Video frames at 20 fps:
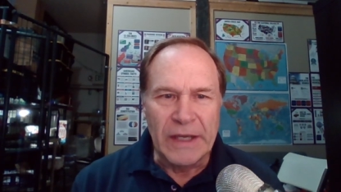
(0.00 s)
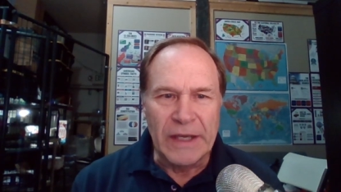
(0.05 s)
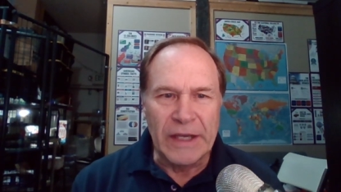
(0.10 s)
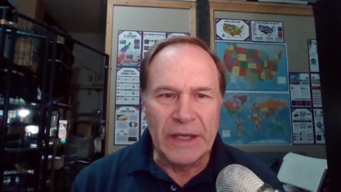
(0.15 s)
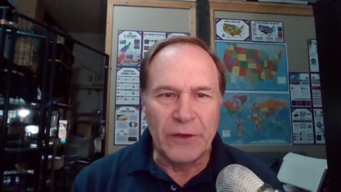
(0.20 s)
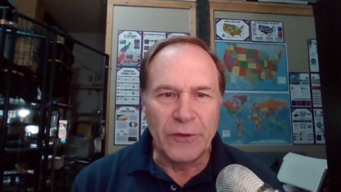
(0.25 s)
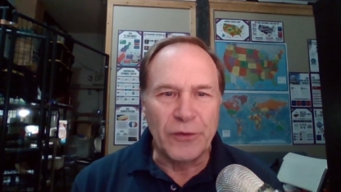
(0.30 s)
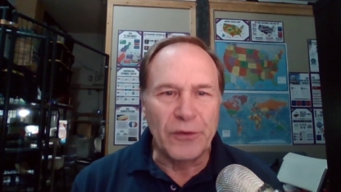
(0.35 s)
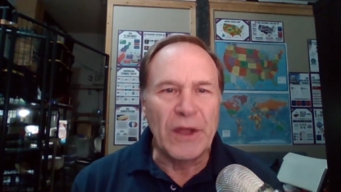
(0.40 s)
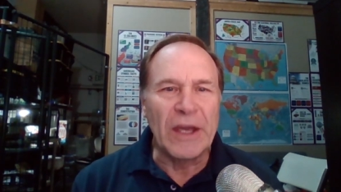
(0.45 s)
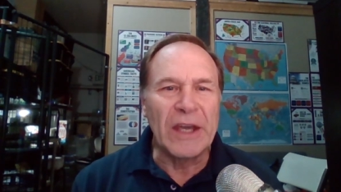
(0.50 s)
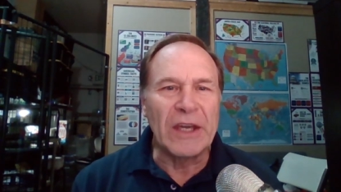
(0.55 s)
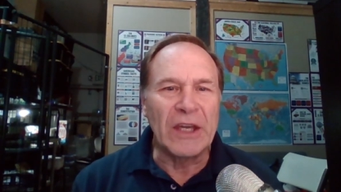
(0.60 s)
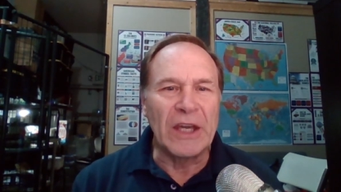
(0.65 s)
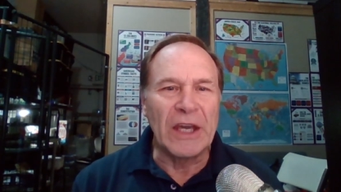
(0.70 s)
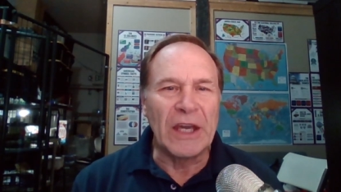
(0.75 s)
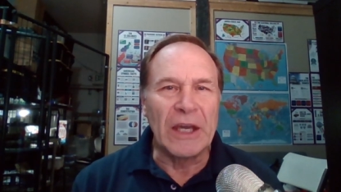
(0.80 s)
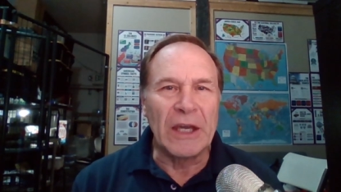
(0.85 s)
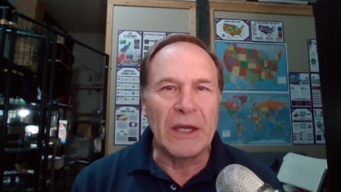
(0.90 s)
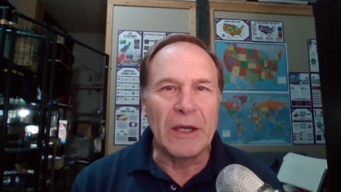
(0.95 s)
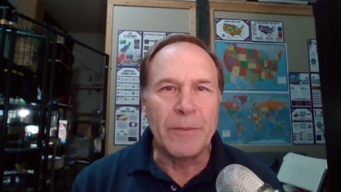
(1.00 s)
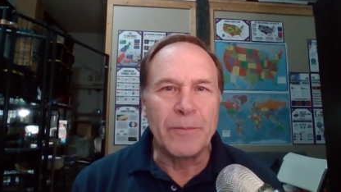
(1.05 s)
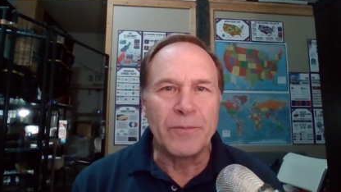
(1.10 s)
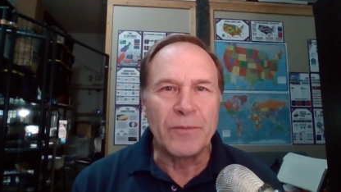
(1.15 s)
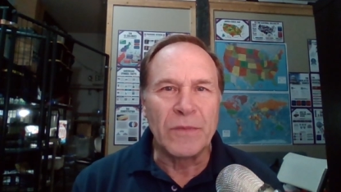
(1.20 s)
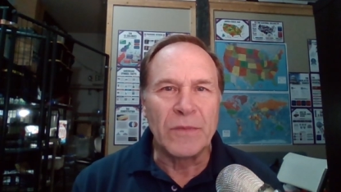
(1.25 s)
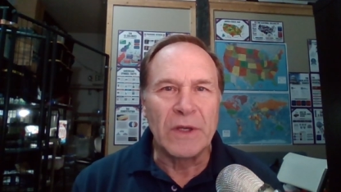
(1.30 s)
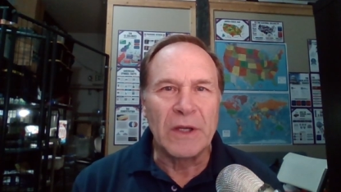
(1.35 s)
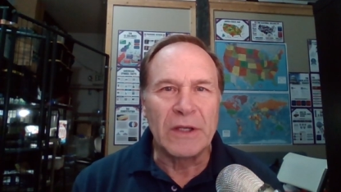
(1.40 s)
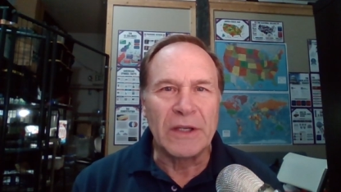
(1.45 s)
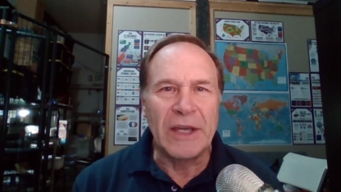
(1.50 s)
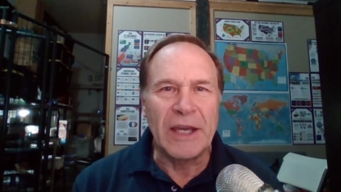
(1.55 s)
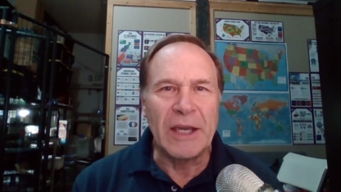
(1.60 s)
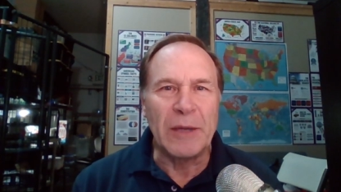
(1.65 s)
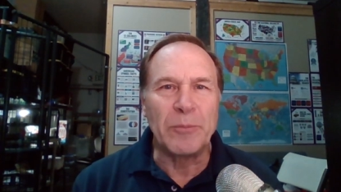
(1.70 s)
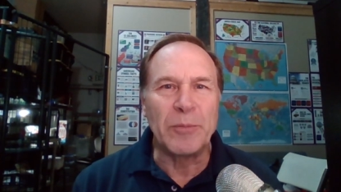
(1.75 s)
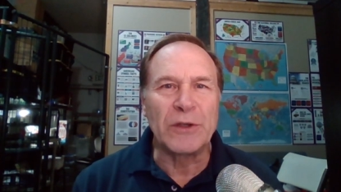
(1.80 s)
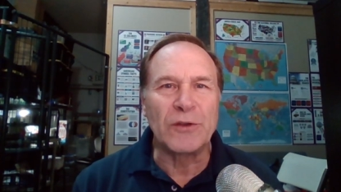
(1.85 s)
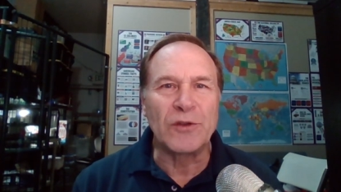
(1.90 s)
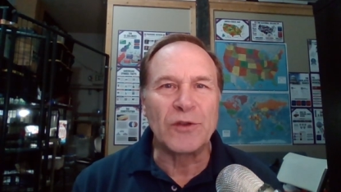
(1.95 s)
In thinking,
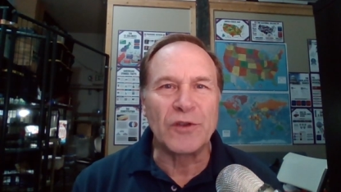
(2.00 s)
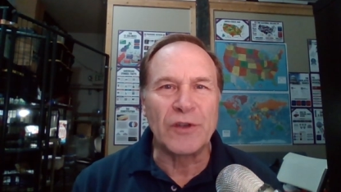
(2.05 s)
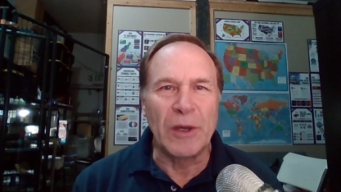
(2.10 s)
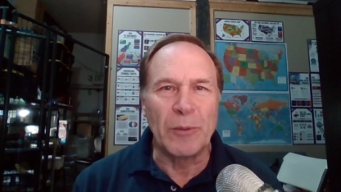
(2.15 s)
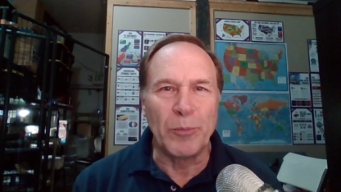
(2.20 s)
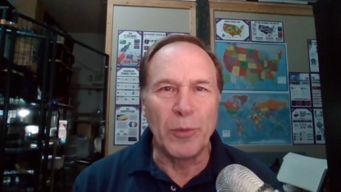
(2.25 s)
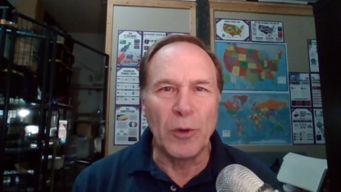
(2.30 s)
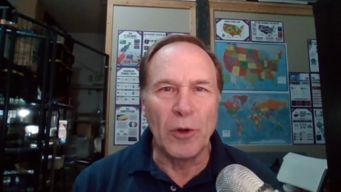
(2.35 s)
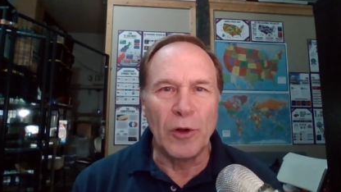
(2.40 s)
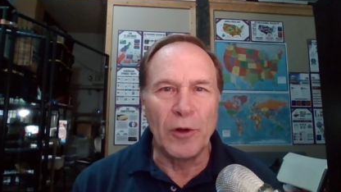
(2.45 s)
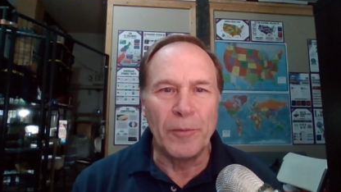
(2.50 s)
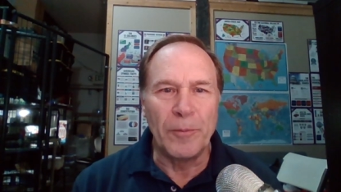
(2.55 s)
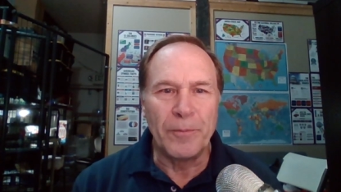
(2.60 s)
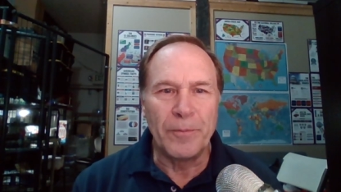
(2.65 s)
keep it simple.